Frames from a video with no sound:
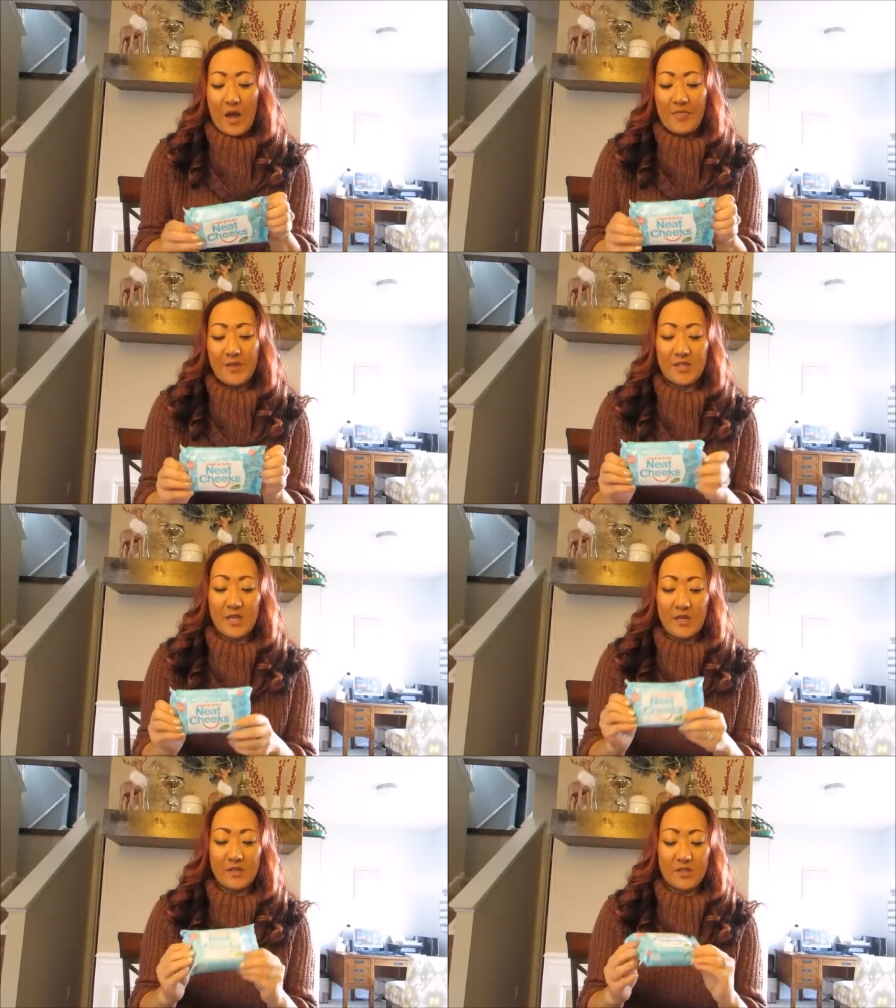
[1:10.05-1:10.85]
This
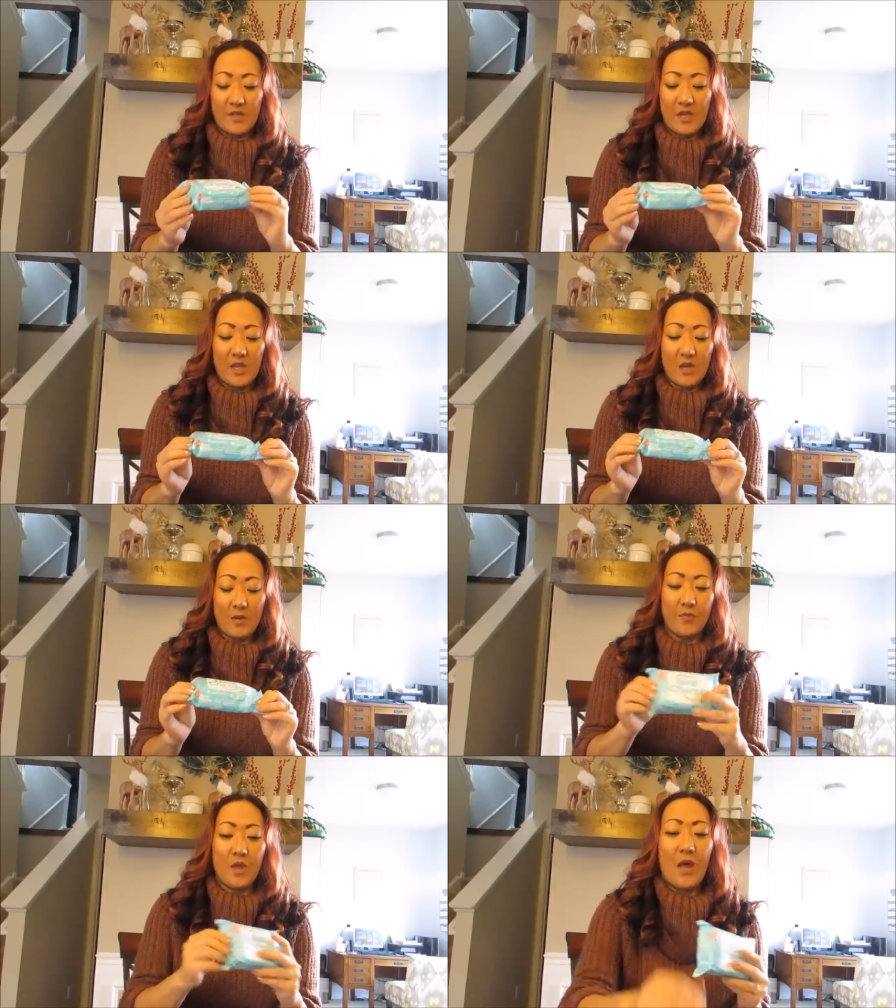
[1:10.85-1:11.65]
is the,
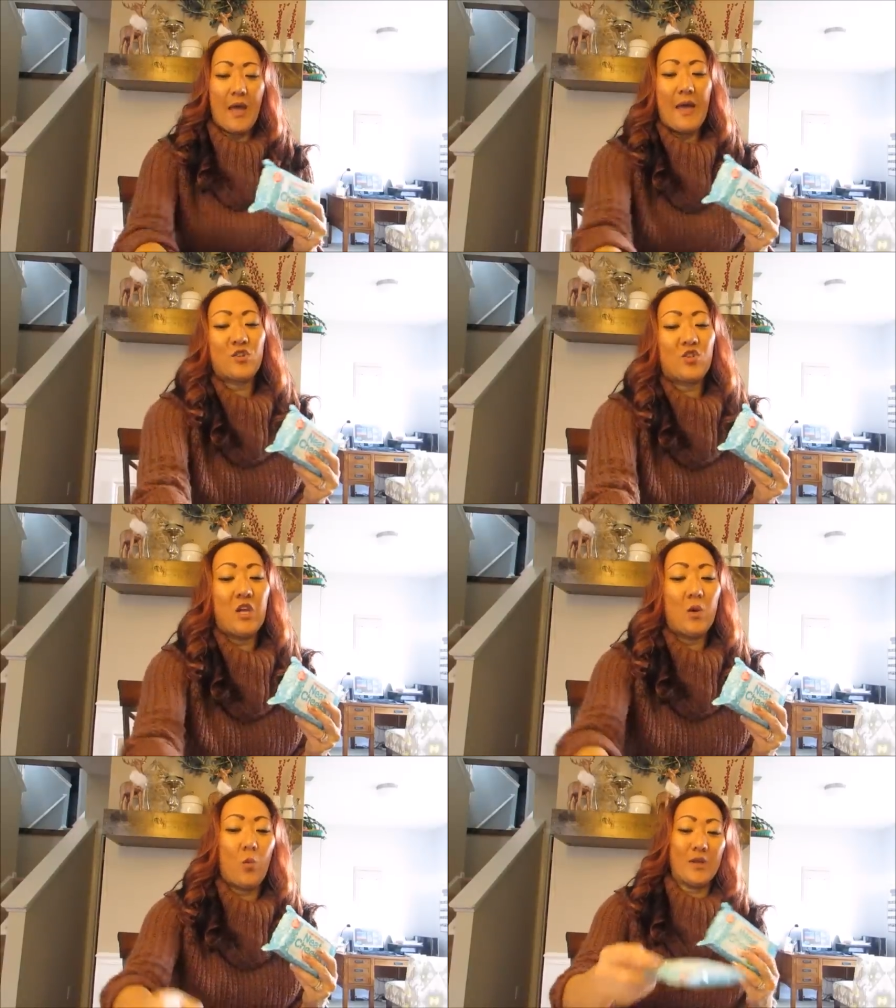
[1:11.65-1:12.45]
I
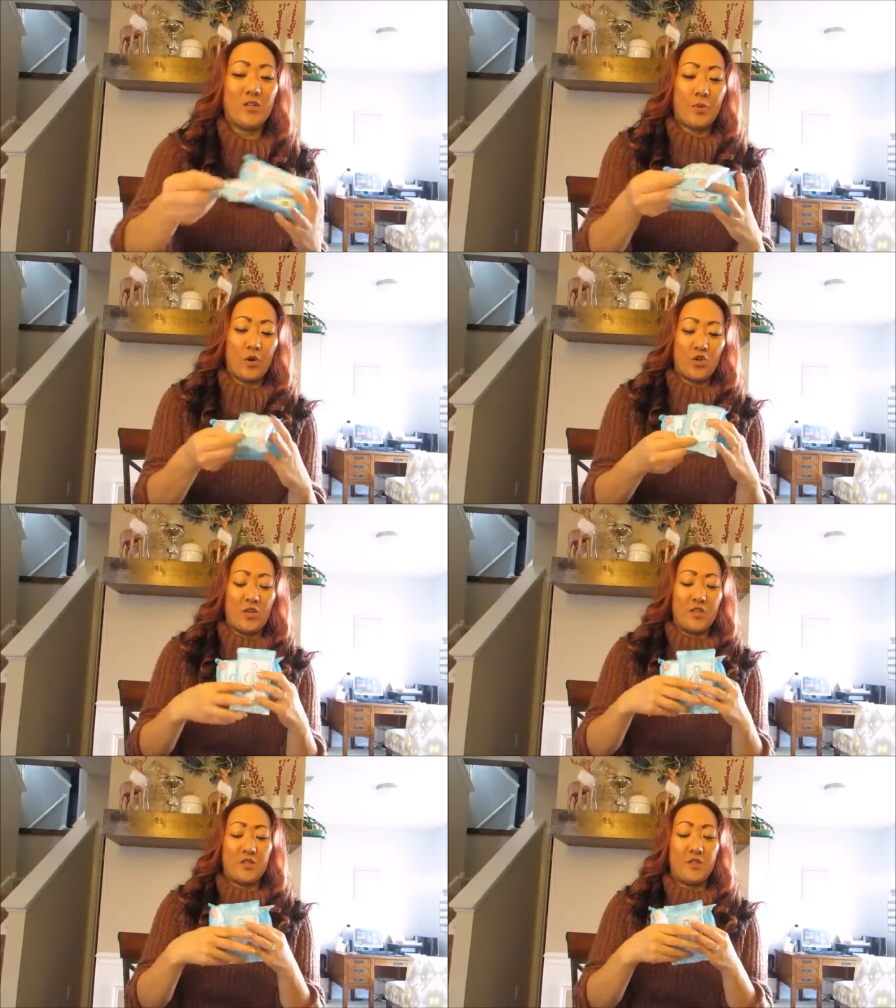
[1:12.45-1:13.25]
actually went to
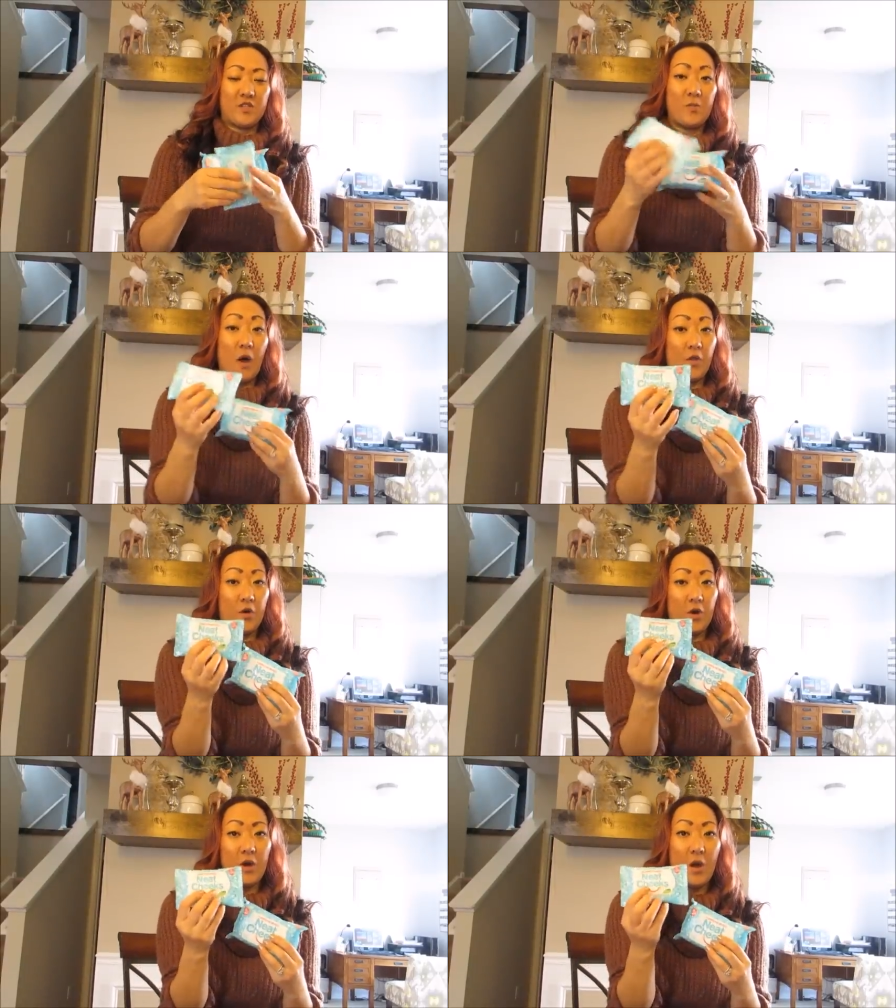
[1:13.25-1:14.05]
purchase the
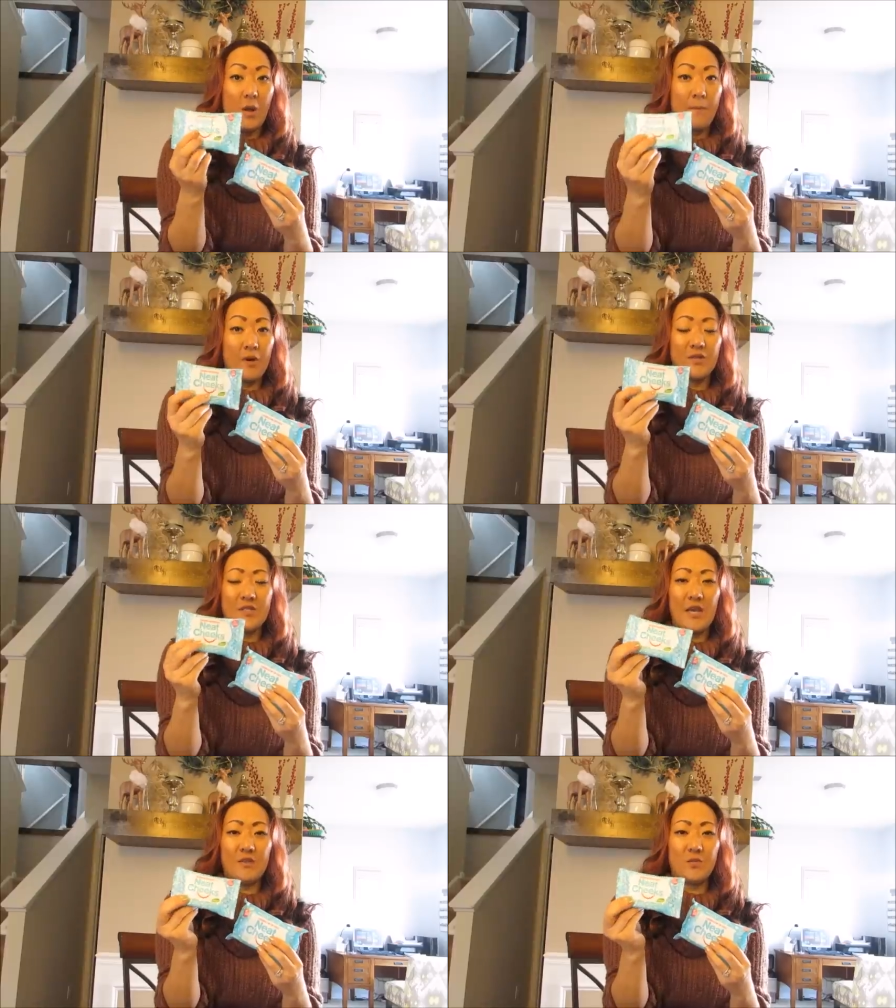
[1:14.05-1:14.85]
smaller purse
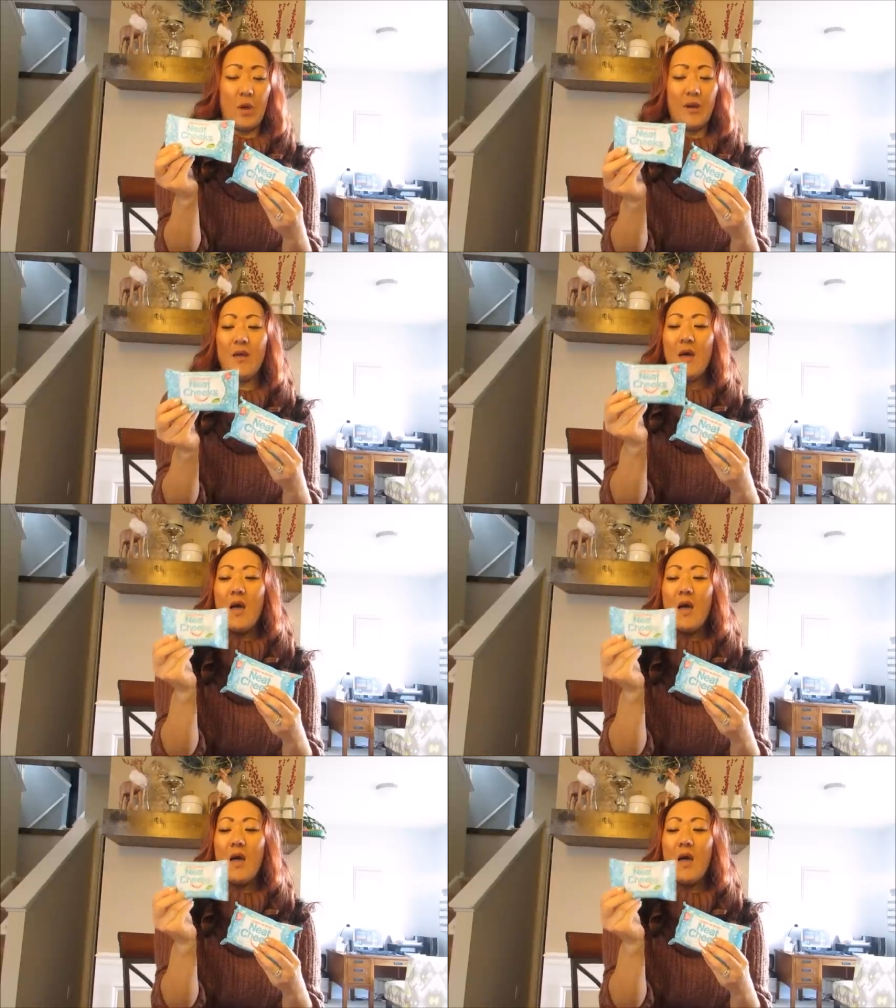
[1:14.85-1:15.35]
size one.